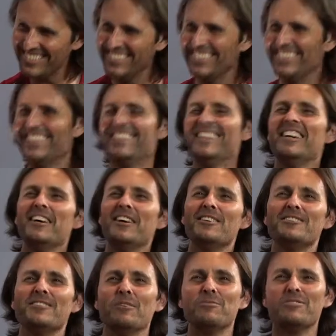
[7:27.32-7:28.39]
Yes.
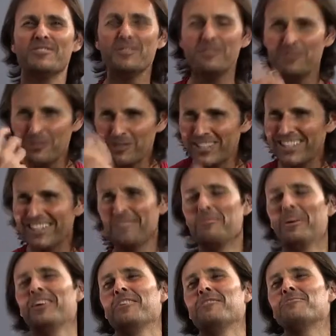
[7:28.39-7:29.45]
So yes. I'm still looking at
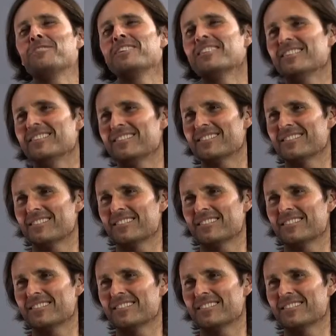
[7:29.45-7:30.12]
my own feelings.